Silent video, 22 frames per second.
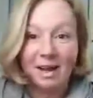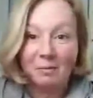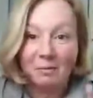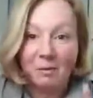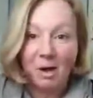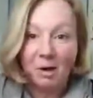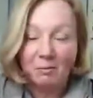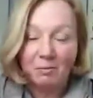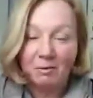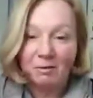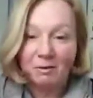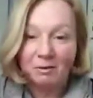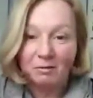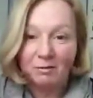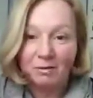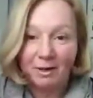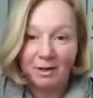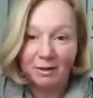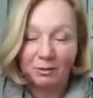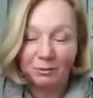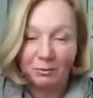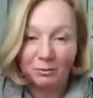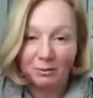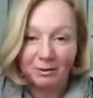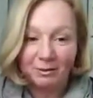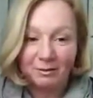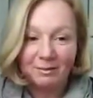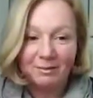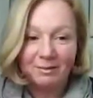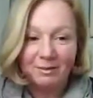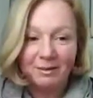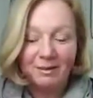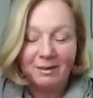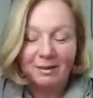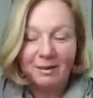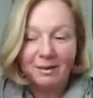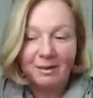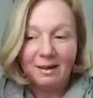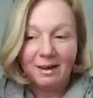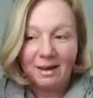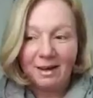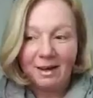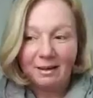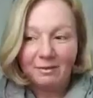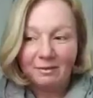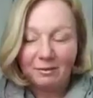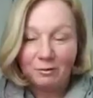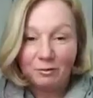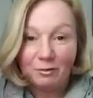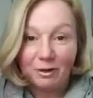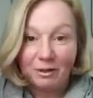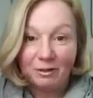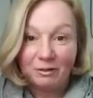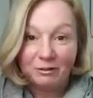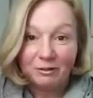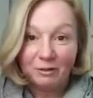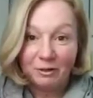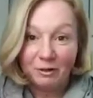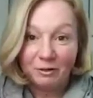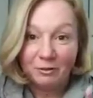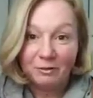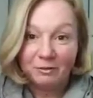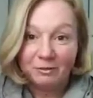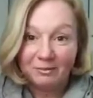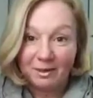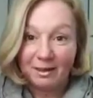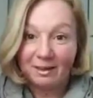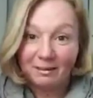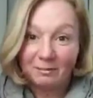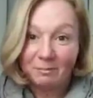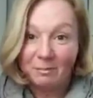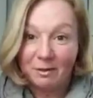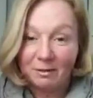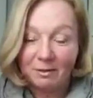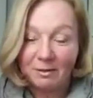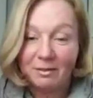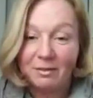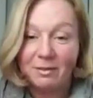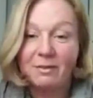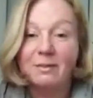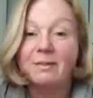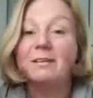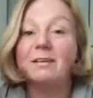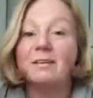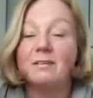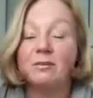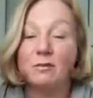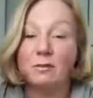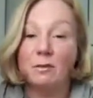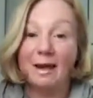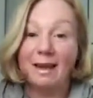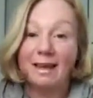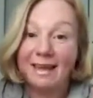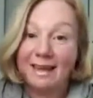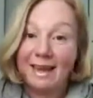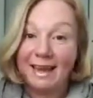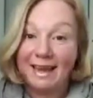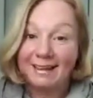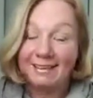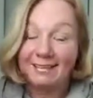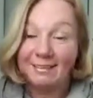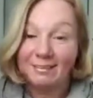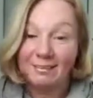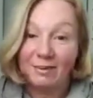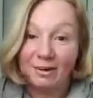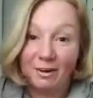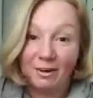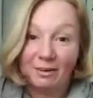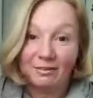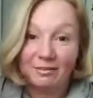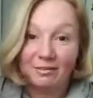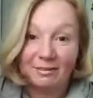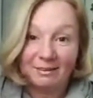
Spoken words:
I'm hoping to find one at the trade show next month, so I can start